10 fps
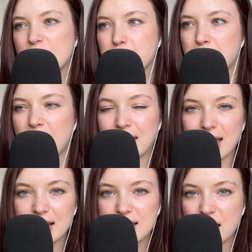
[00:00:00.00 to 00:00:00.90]
You can't
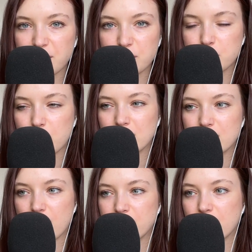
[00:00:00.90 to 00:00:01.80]
get enough of one
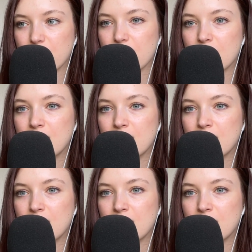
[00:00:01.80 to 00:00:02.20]
another